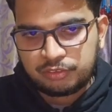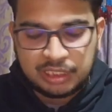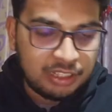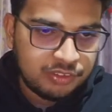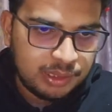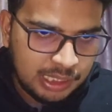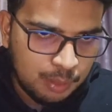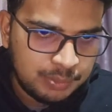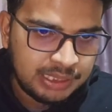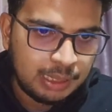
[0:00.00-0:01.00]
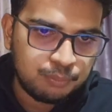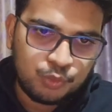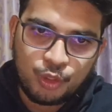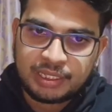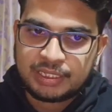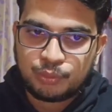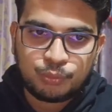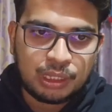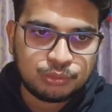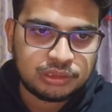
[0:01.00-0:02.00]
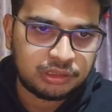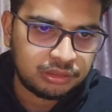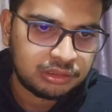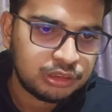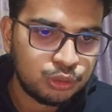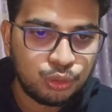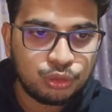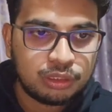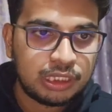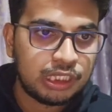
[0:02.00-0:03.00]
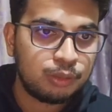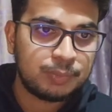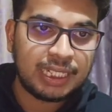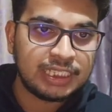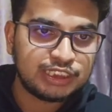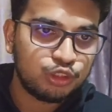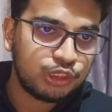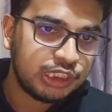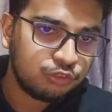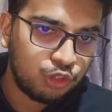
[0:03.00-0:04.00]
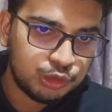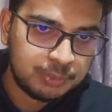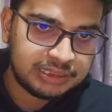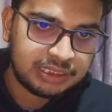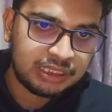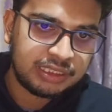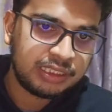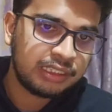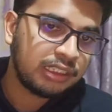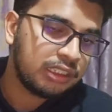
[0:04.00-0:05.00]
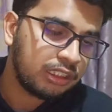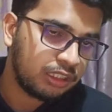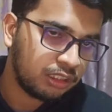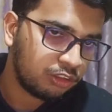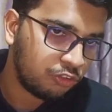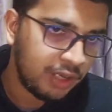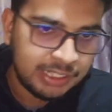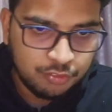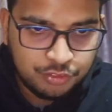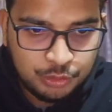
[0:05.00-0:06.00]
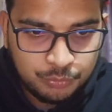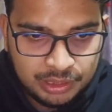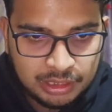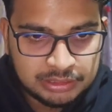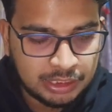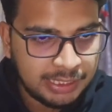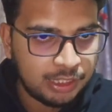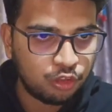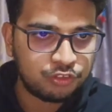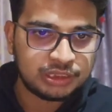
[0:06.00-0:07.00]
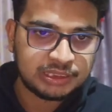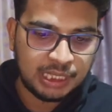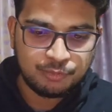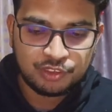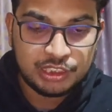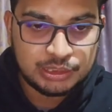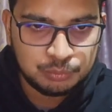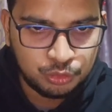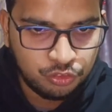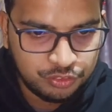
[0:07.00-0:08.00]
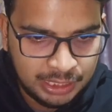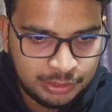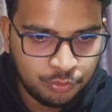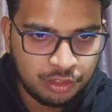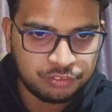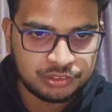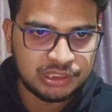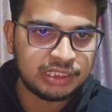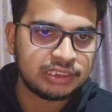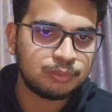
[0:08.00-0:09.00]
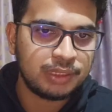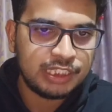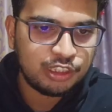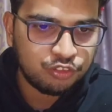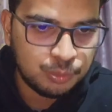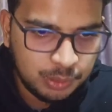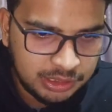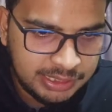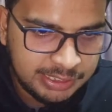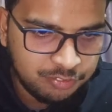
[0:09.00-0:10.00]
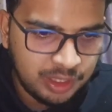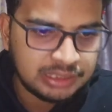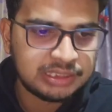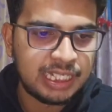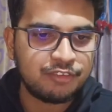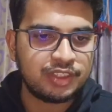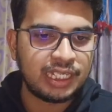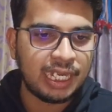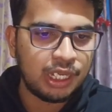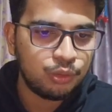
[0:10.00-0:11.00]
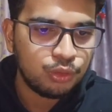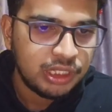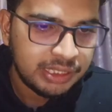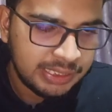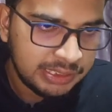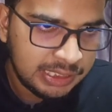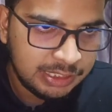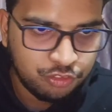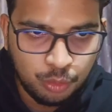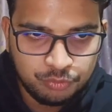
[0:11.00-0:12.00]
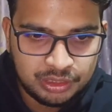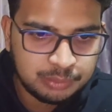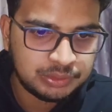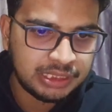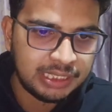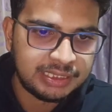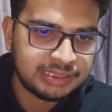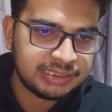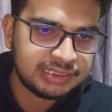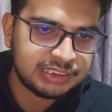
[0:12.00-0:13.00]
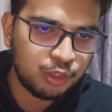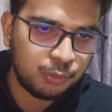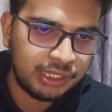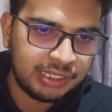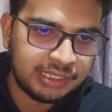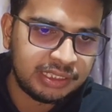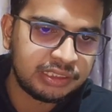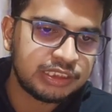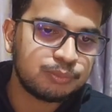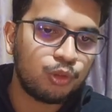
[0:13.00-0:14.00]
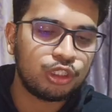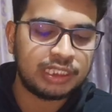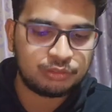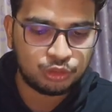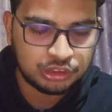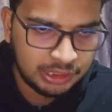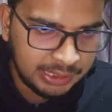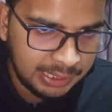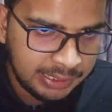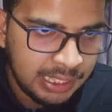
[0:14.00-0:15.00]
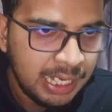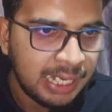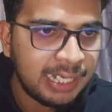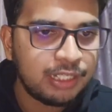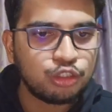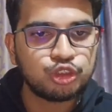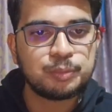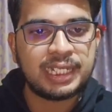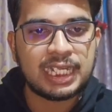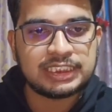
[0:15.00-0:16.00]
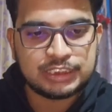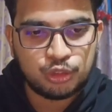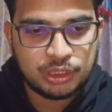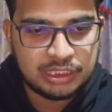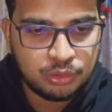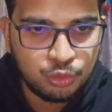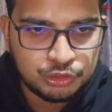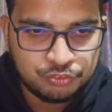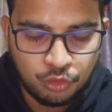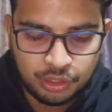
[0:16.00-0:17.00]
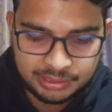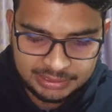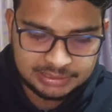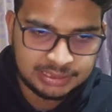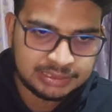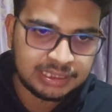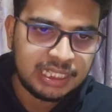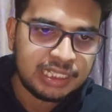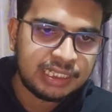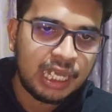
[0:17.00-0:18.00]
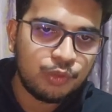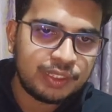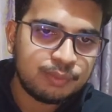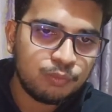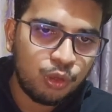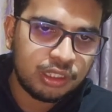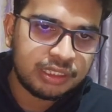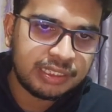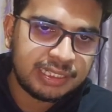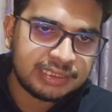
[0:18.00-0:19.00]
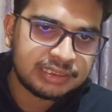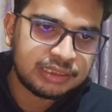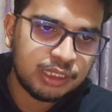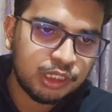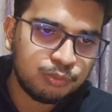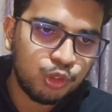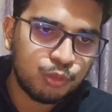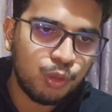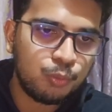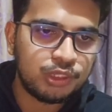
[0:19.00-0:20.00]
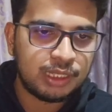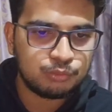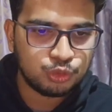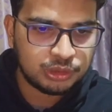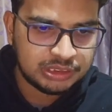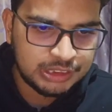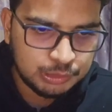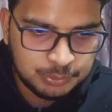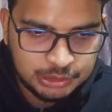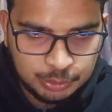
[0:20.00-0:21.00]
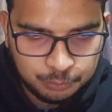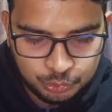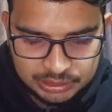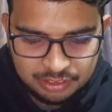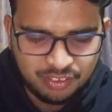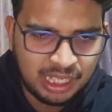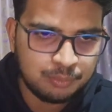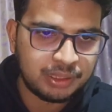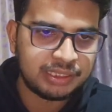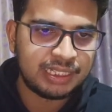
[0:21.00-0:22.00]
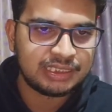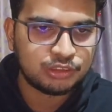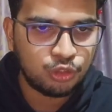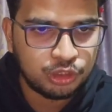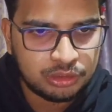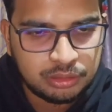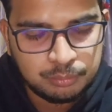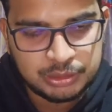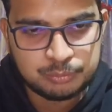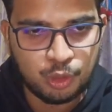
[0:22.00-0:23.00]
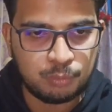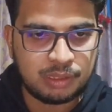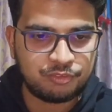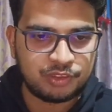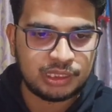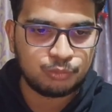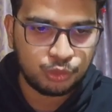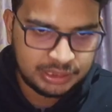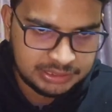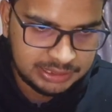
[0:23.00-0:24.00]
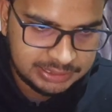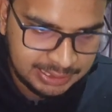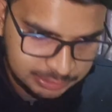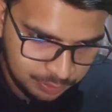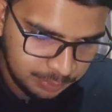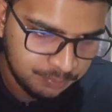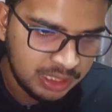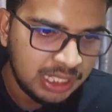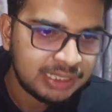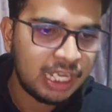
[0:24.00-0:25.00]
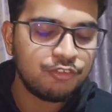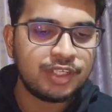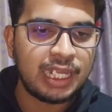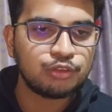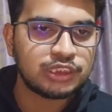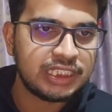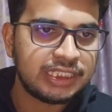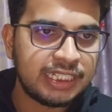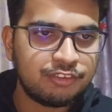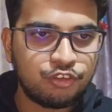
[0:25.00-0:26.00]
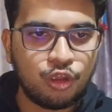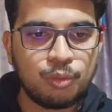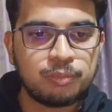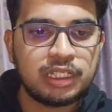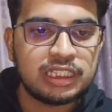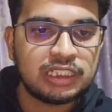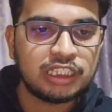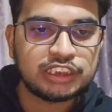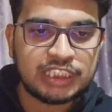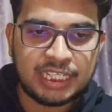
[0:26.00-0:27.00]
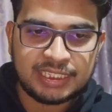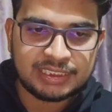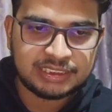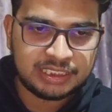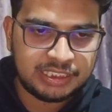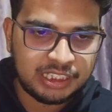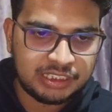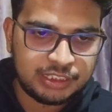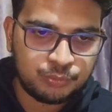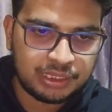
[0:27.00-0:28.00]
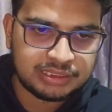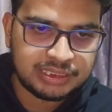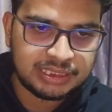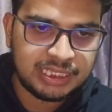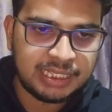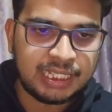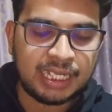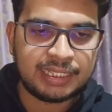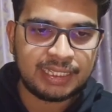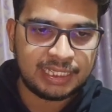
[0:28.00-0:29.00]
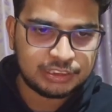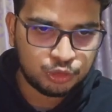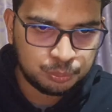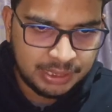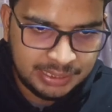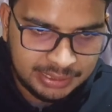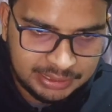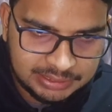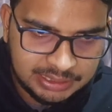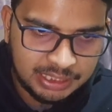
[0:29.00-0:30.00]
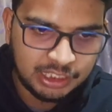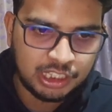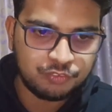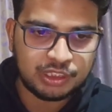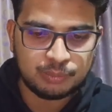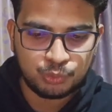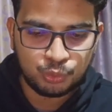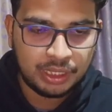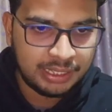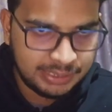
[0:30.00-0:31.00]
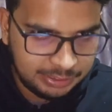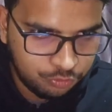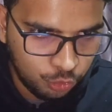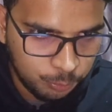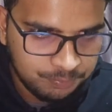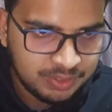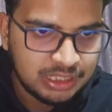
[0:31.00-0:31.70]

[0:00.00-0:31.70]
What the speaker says: Vladimir Kramnik employed in 2000. So Mikhail Chigorin was basically quite a few years ahead of his time with this move of knight to f6, beginning of the Berlin defense. And we have d3 from Wilhelm Steinitz. He is now protecting this pawn that was attacked, and also Mikhail Chigorin goes for d6. Now in modern days, the more popular move is this bishop to c5, but there is not much problem with the move d6 as well. Now we have c3 from Steinitz. Clearly you can see that the idea is to break in the center with a move like d4.